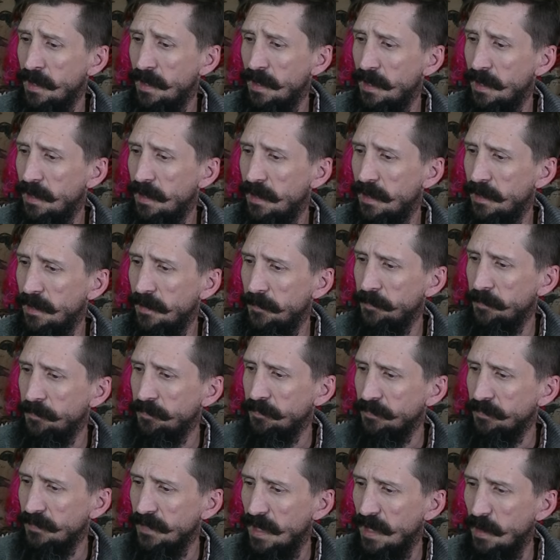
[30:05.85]

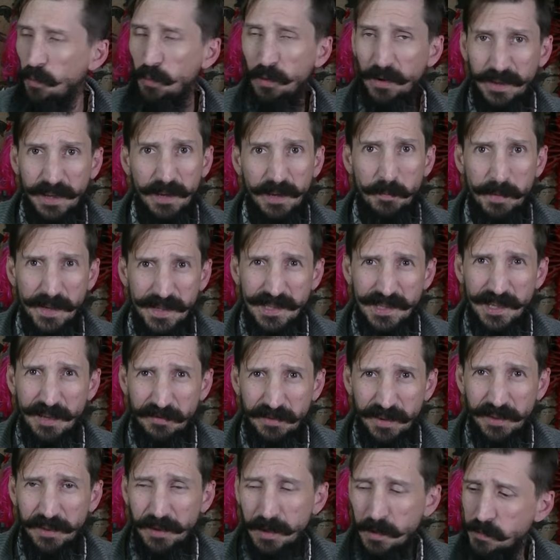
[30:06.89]
I would give myself
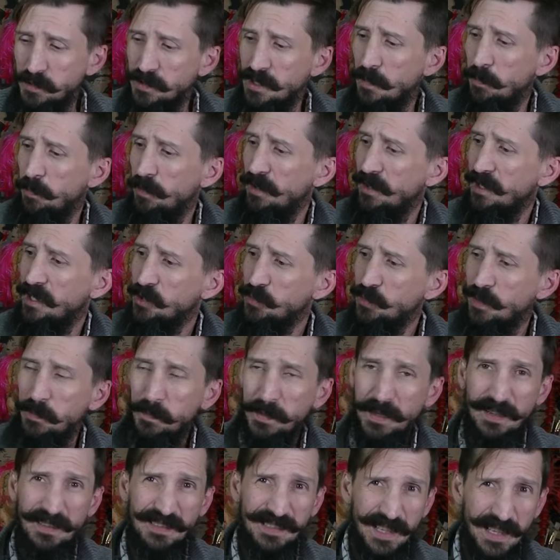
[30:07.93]
a thumbs up on this one
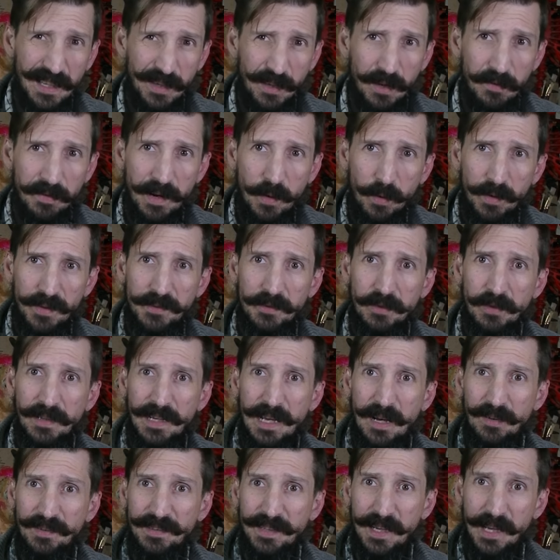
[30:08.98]
because I love how it turned
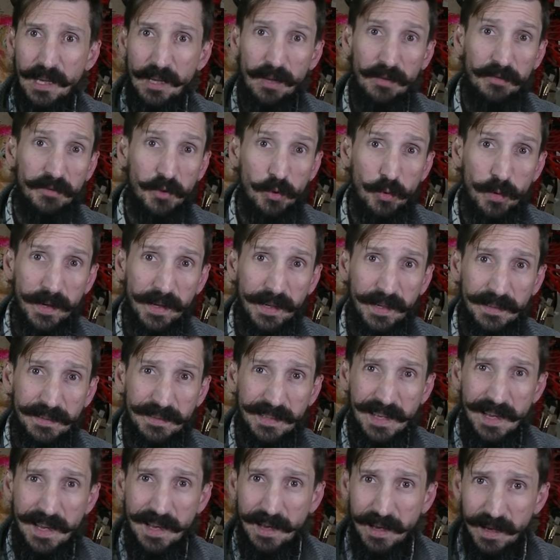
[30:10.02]
out and I love doing it.
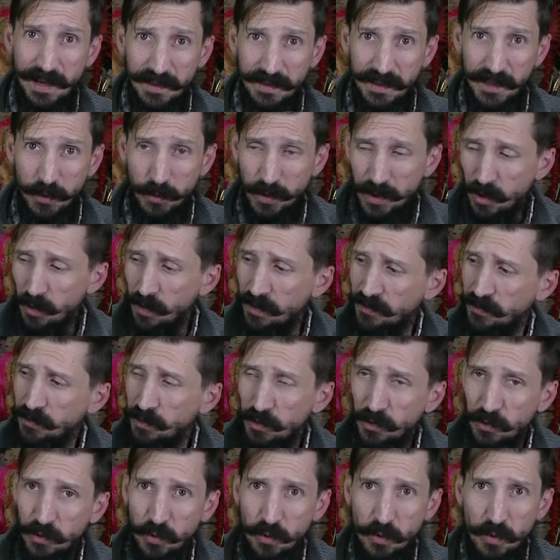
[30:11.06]
I think we're going to
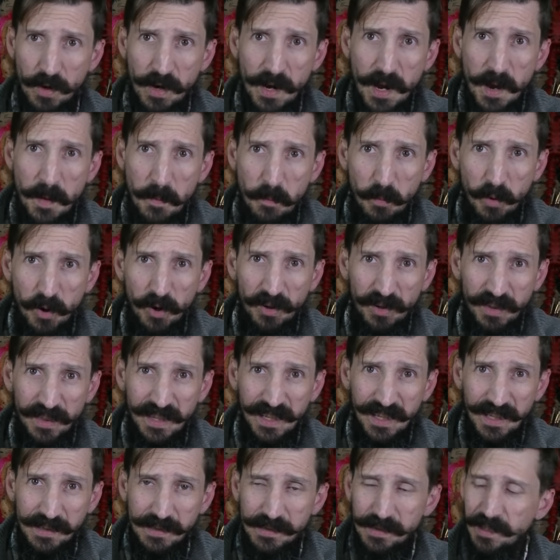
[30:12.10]
do more of
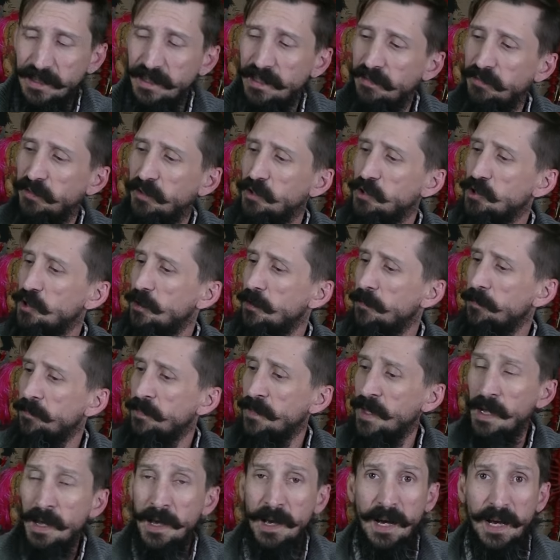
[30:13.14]
these in the future.
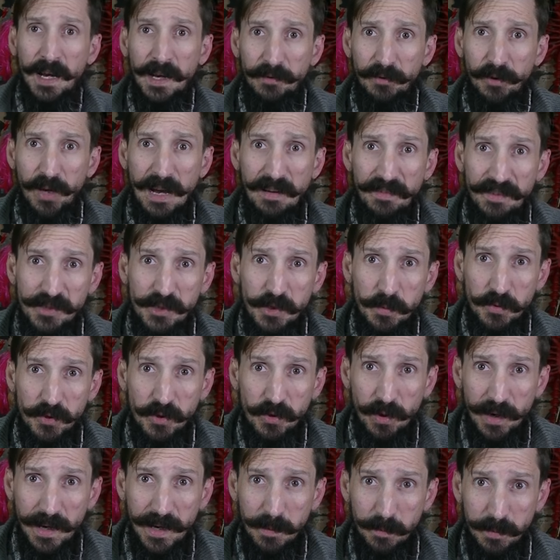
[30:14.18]
And if you haven't
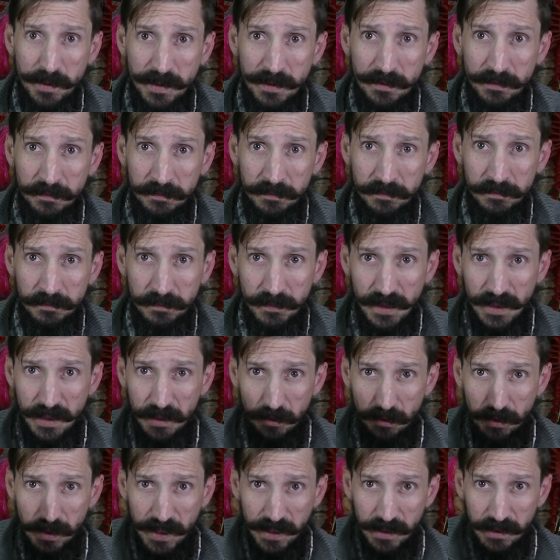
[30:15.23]
subscribed and
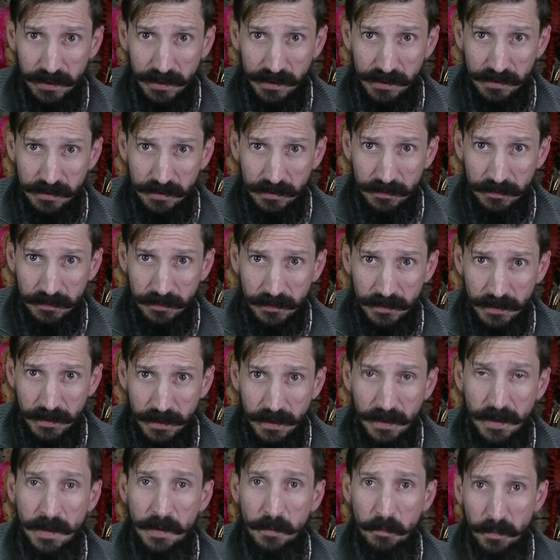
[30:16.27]
you like this,
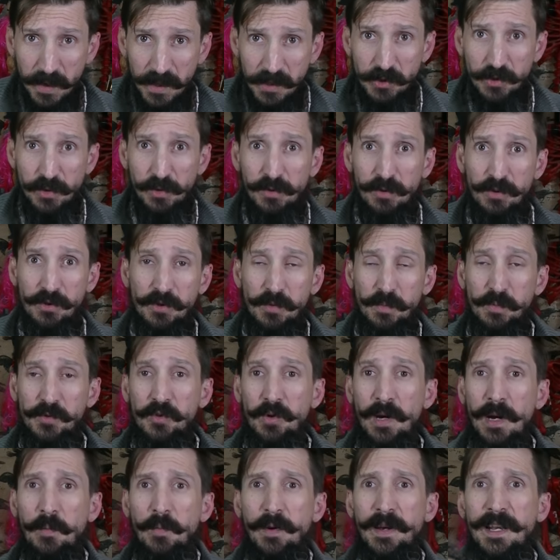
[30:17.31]
make sure to
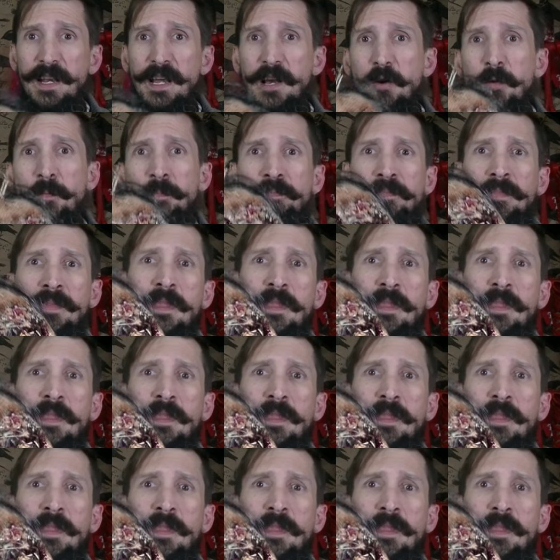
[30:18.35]
subscribe right now.